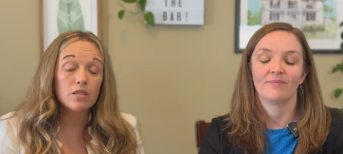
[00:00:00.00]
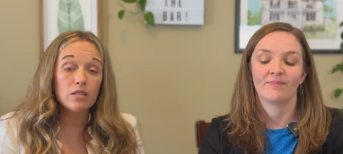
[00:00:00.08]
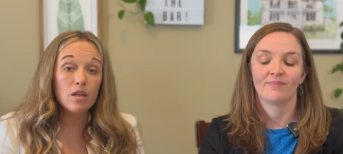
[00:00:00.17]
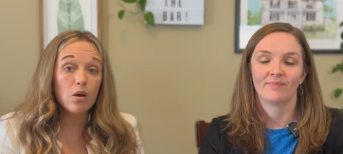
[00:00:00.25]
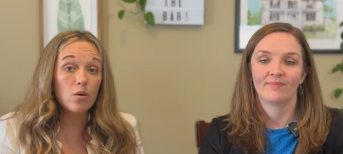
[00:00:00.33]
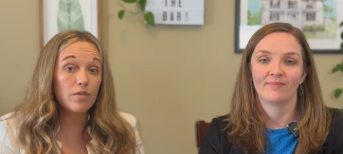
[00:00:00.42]

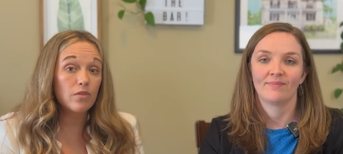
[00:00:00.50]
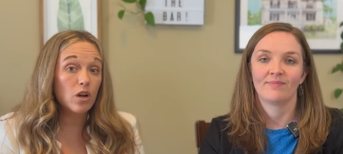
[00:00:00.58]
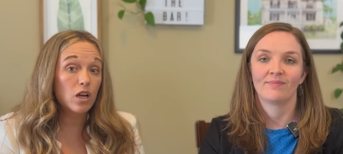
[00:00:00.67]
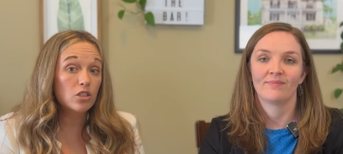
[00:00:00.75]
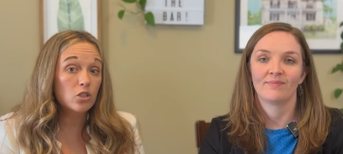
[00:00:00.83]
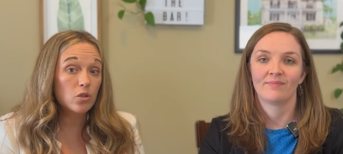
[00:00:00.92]
Speaker 1: So if you're
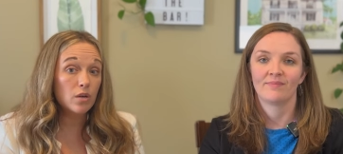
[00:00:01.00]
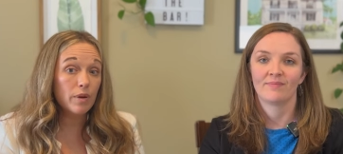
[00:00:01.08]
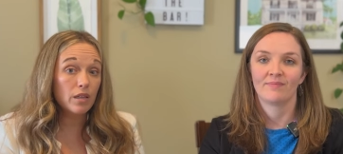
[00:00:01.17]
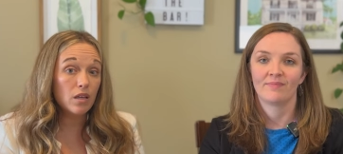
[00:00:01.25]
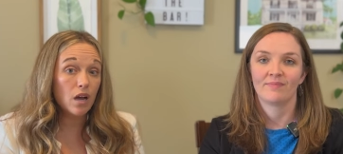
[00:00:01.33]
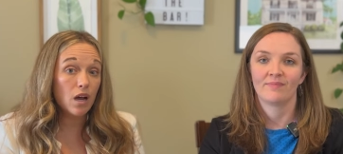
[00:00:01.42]
unsure
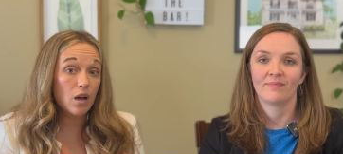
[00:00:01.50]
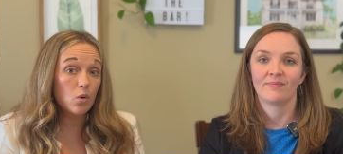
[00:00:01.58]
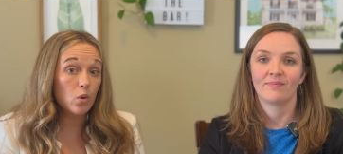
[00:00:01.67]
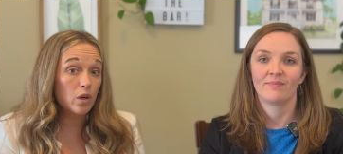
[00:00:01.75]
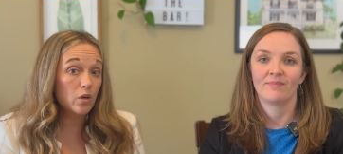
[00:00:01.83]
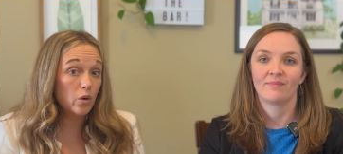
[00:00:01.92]
about the hot
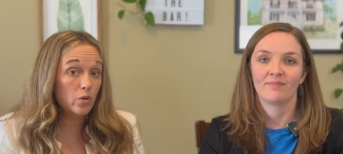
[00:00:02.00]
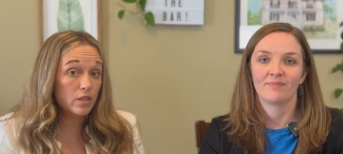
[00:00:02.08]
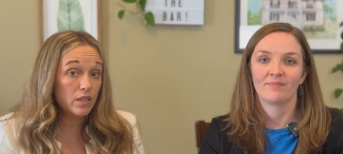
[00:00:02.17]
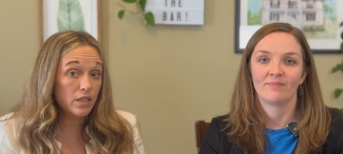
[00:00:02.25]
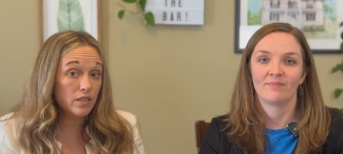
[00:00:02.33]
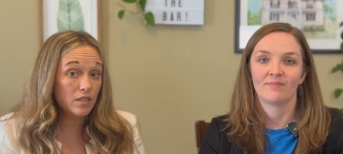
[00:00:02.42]
or cold
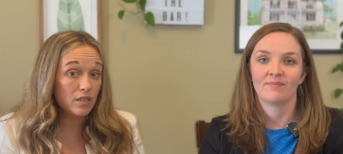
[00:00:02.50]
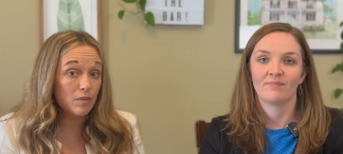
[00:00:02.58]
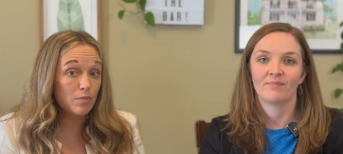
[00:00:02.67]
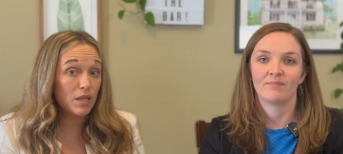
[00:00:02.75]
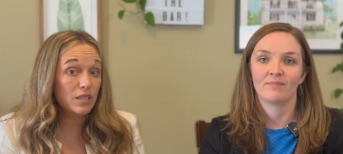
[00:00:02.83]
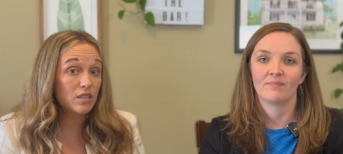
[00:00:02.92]
seasons,
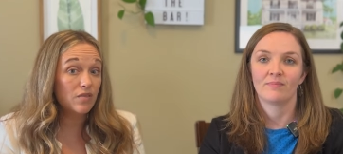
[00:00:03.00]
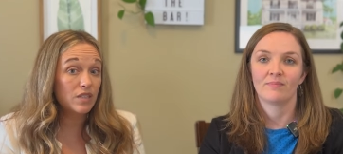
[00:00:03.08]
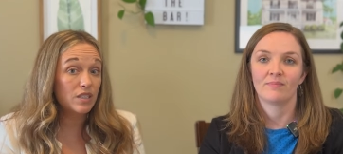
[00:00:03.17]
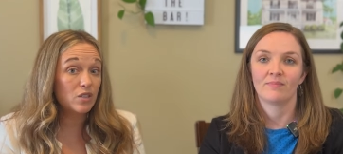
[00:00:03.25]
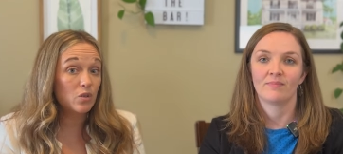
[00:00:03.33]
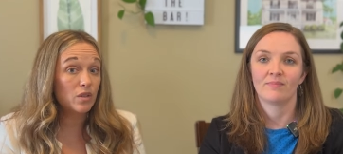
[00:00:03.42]
best to
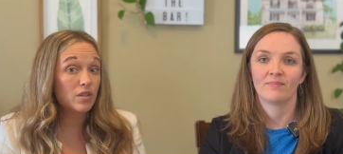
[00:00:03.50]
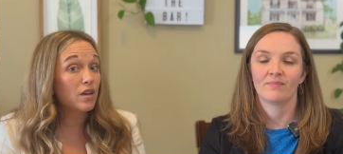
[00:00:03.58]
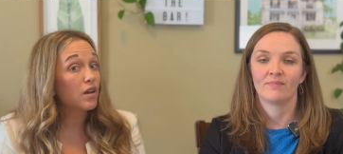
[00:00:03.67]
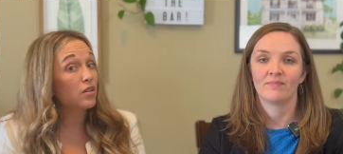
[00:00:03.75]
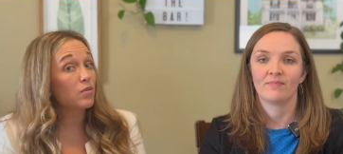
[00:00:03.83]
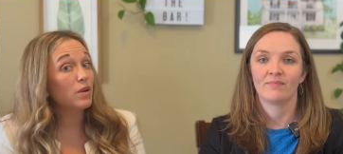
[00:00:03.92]
visit during the
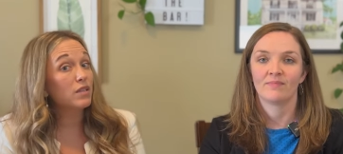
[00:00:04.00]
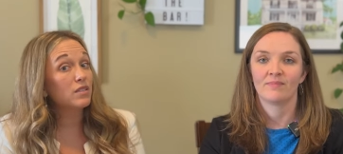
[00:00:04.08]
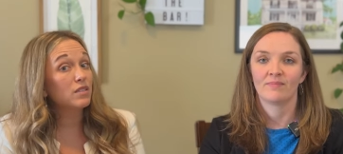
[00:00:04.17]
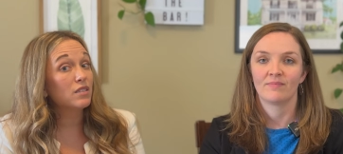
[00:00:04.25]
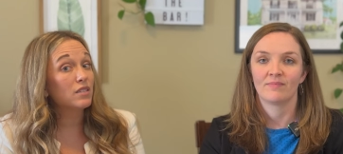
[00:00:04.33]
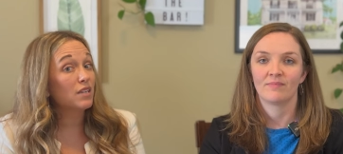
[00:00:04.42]
other
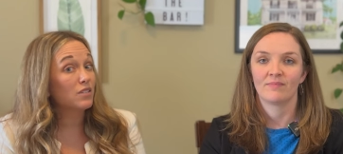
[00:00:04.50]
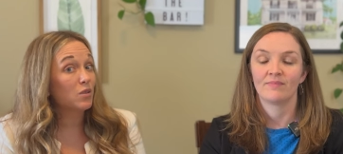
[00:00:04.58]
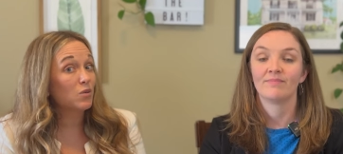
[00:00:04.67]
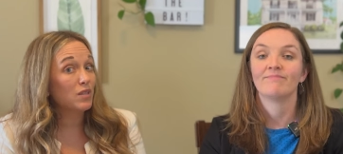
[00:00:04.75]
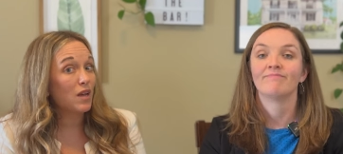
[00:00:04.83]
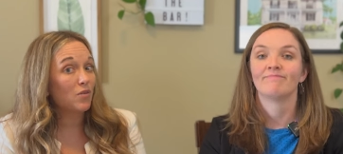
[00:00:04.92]
months to test
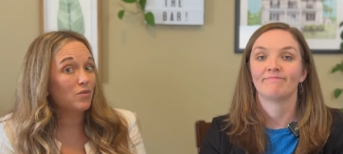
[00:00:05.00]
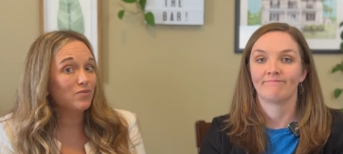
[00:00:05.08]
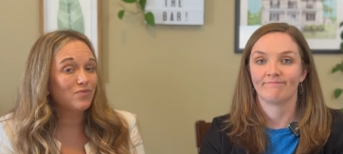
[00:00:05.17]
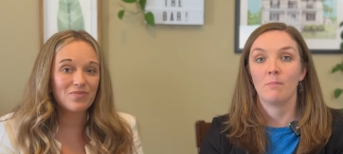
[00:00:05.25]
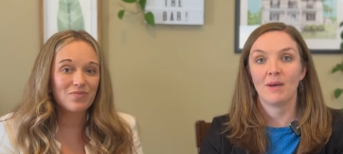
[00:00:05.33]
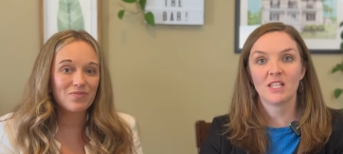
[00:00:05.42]
those out.
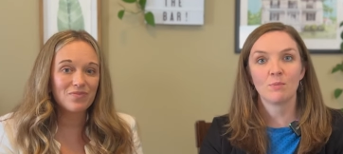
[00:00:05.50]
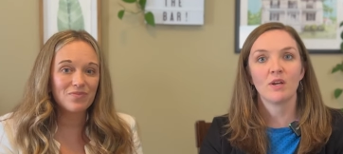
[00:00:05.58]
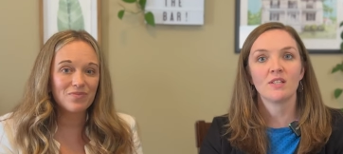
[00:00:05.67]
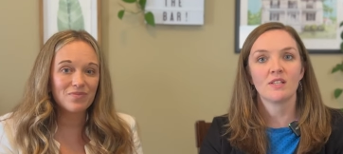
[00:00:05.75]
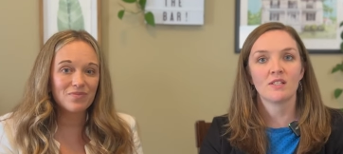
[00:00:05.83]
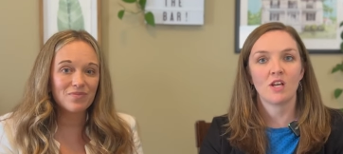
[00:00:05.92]

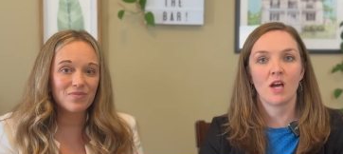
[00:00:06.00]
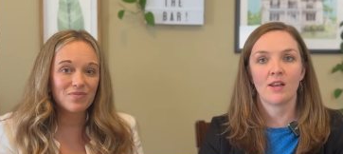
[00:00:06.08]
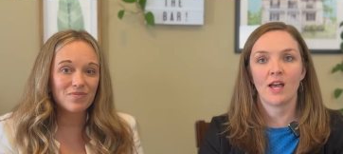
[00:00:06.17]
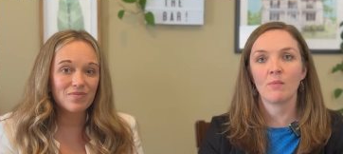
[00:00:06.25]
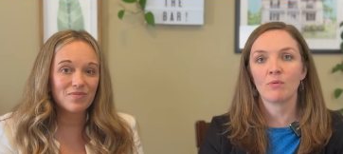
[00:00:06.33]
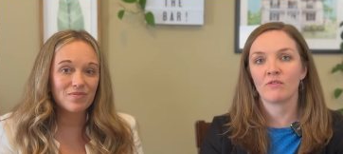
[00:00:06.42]

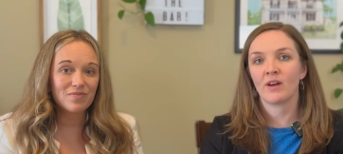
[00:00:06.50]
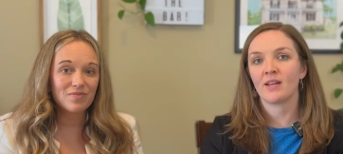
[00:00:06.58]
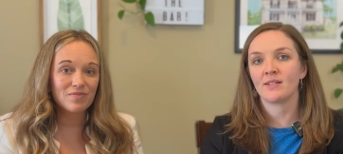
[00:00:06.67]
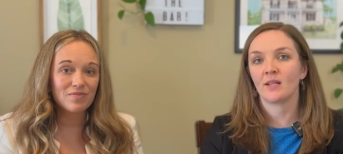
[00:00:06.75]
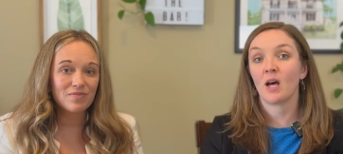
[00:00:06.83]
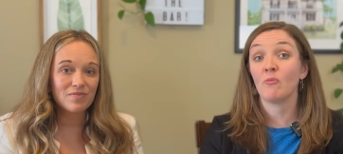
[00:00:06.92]
Speaker 2: BestPlaces.net
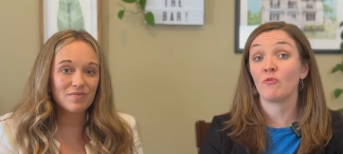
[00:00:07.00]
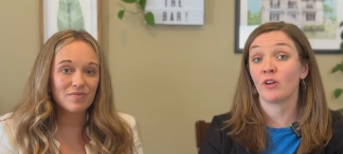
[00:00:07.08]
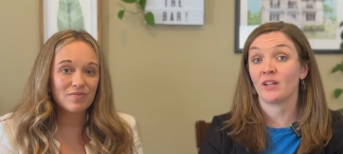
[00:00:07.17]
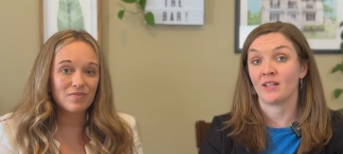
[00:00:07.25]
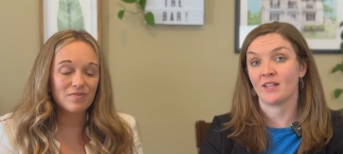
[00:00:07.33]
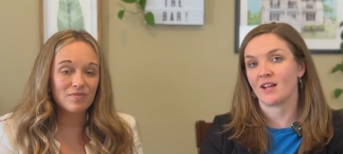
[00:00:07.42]
provides a
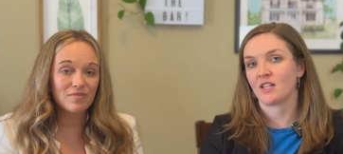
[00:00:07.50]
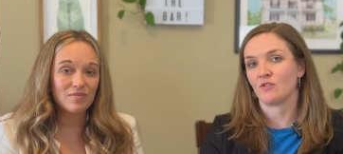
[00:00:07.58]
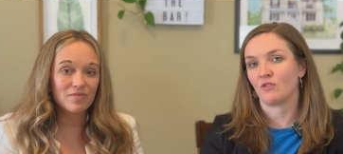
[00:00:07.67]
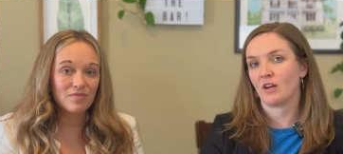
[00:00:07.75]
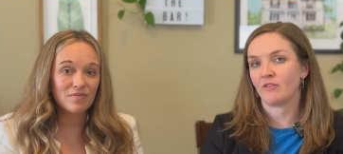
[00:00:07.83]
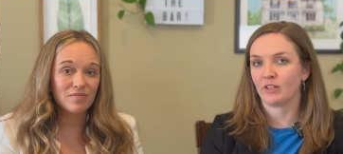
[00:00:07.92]
comfort index
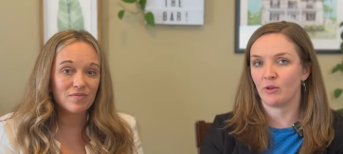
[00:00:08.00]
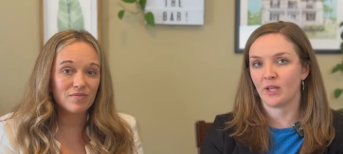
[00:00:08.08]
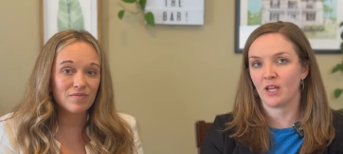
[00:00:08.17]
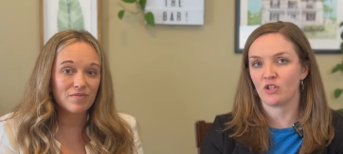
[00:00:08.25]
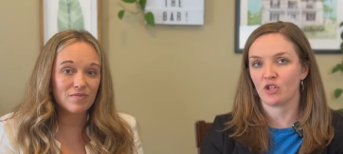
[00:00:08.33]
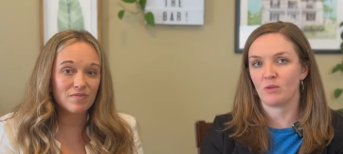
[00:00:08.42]
for every
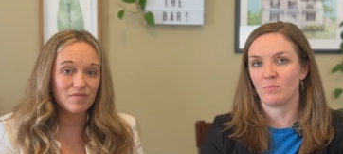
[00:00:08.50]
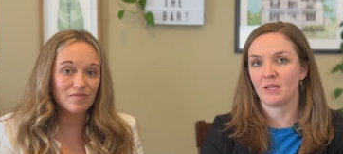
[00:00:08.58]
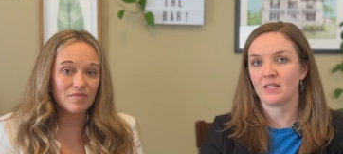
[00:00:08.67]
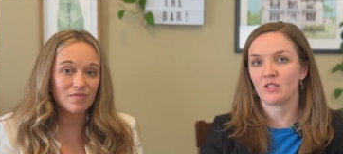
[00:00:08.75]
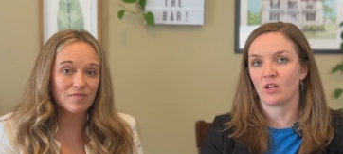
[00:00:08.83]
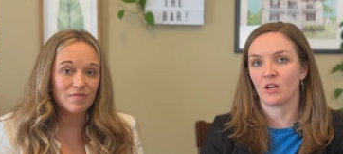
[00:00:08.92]
location
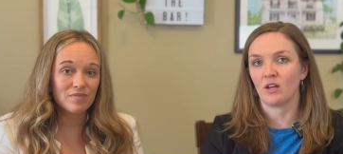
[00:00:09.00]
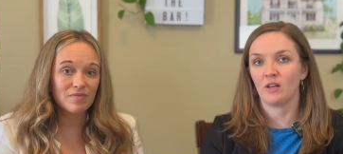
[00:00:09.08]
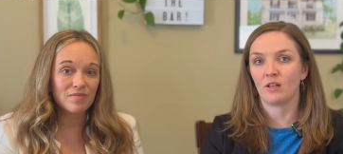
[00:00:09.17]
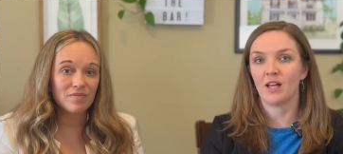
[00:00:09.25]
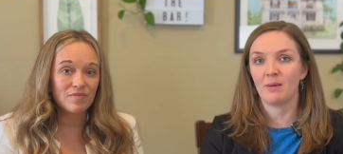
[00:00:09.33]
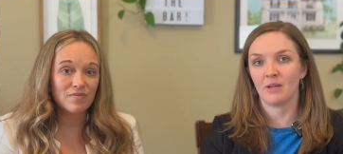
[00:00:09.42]
based on
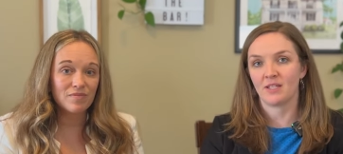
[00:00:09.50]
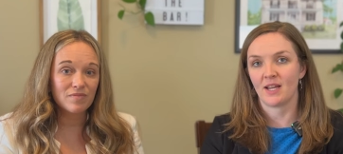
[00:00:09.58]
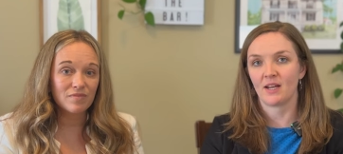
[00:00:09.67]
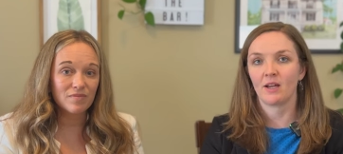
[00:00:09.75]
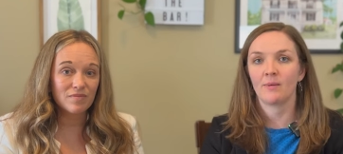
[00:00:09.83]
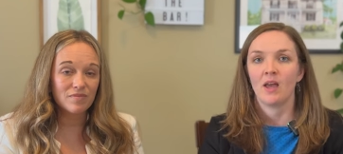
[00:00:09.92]
climate
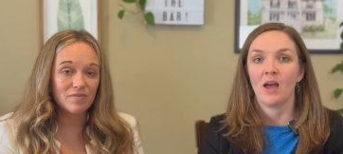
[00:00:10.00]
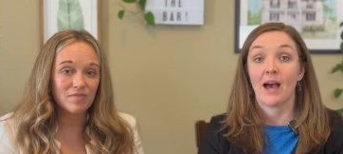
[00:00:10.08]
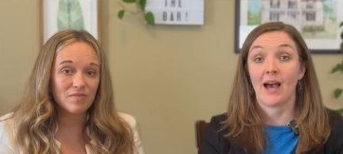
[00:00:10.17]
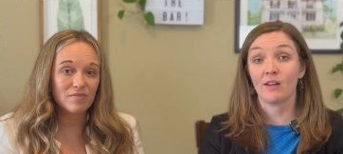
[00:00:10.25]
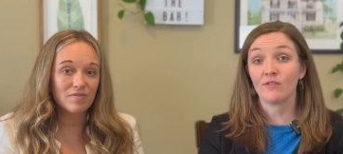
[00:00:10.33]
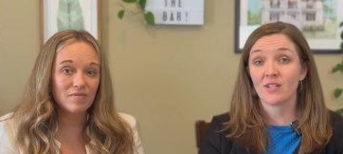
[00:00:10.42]
data.
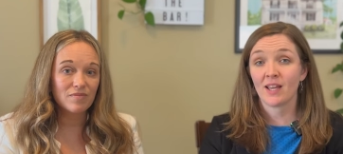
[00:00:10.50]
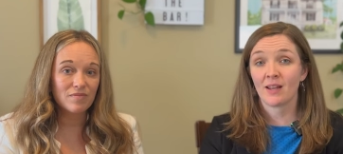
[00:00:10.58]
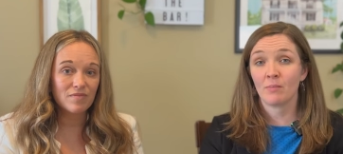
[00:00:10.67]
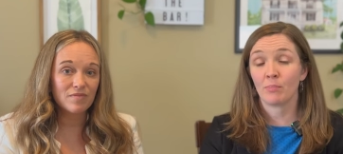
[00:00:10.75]
Out of 10,